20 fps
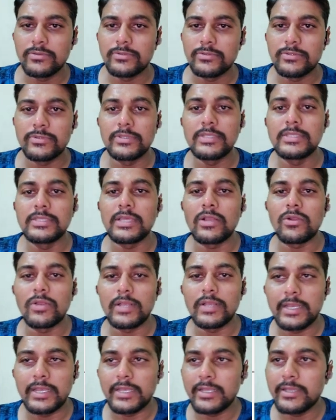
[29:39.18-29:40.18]
so these are all
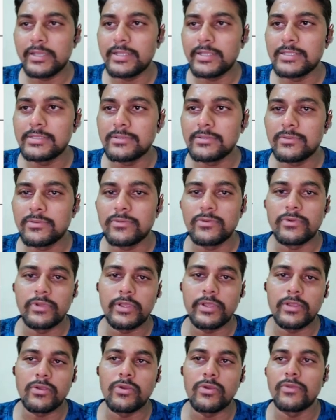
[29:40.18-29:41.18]
categories,
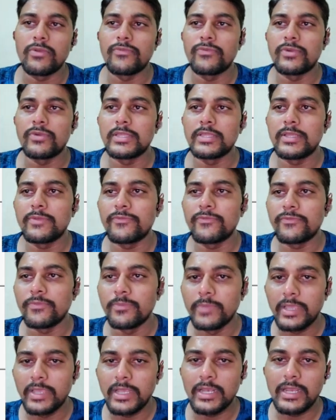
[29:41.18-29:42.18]
okay, called for the
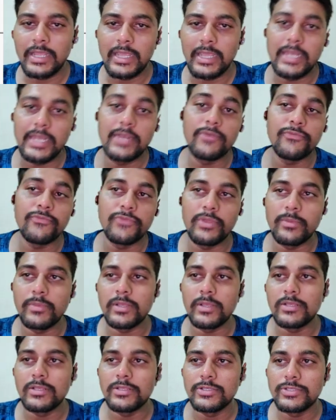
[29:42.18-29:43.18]
male and
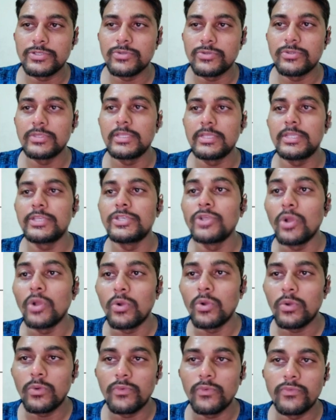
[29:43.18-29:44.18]
female. So the
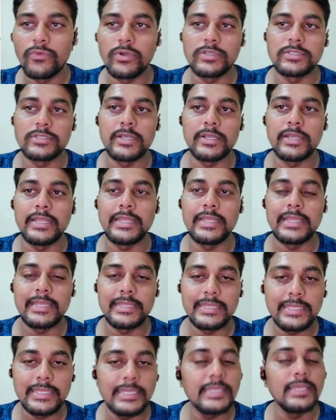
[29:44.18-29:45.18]
doe was running
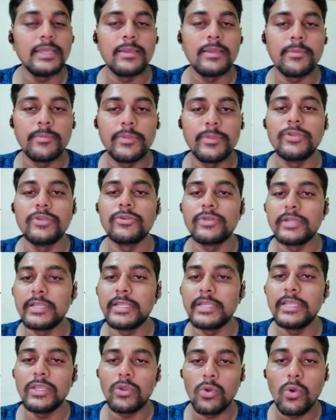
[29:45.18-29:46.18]
in the meadow,
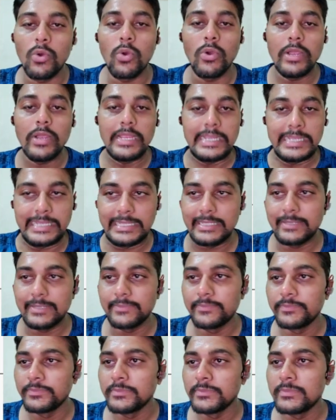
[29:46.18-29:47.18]
D-O-E.
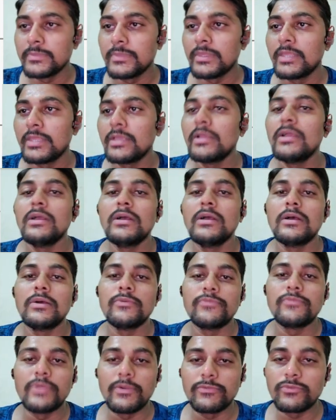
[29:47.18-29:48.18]

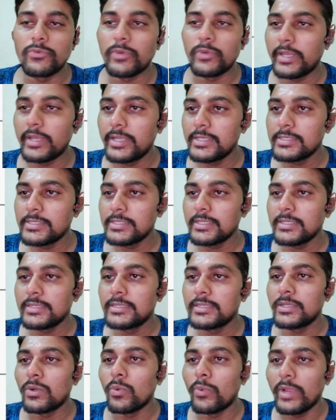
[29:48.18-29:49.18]
Fifth one is,
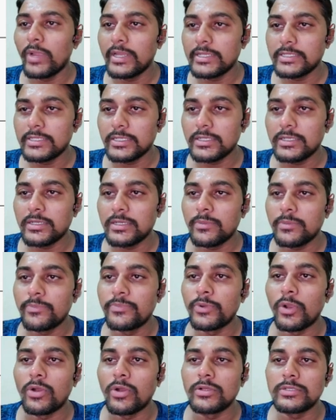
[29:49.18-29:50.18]
the waiter
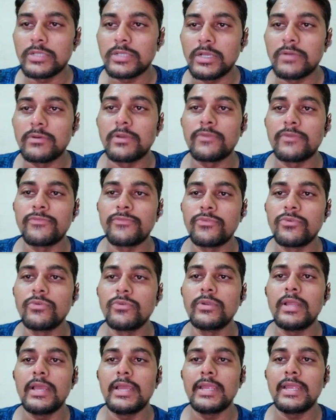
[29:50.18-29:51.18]
brought our
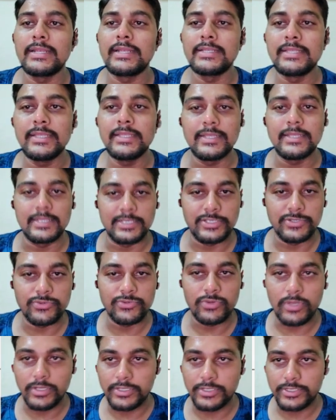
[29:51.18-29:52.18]
food at the
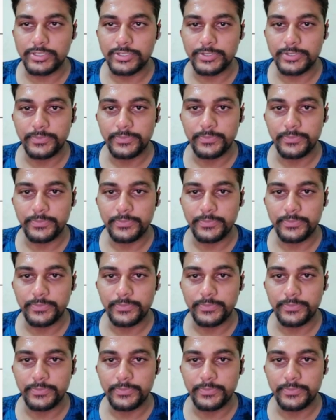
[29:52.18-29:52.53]
restaurant.